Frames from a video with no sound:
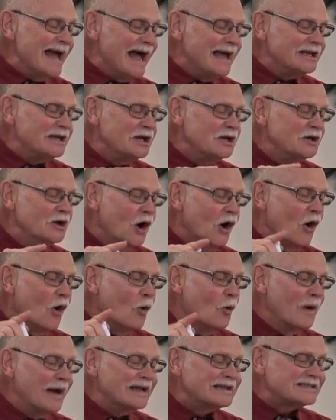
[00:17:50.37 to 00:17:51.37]
and ye
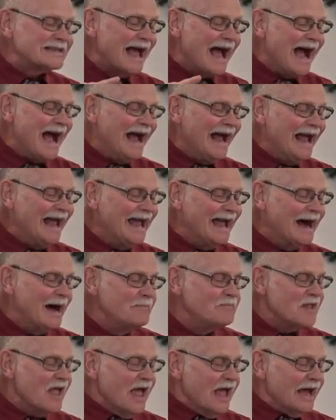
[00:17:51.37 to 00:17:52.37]
know whence I
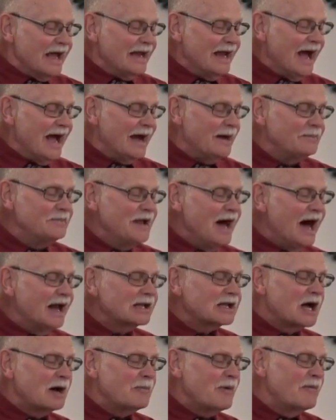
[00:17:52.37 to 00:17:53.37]
am, and I am
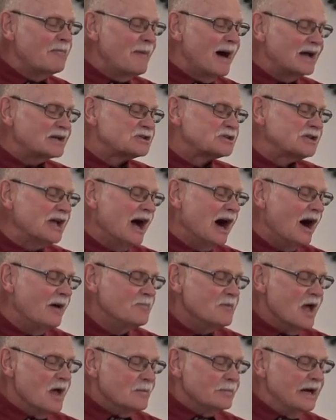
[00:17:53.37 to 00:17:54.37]
not come of
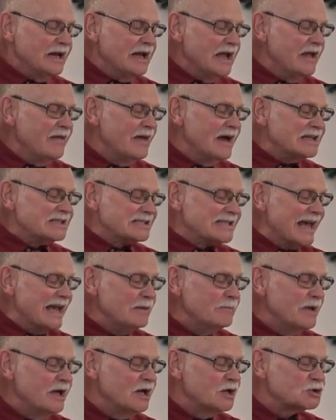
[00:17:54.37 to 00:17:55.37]
myself, but he that
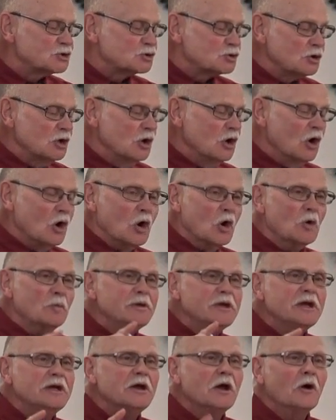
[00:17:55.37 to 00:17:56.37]
sent me is true, whom
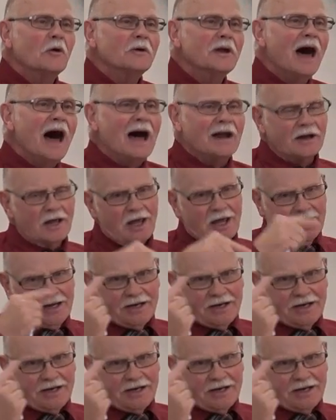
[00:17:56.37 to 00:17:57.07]
ye know not.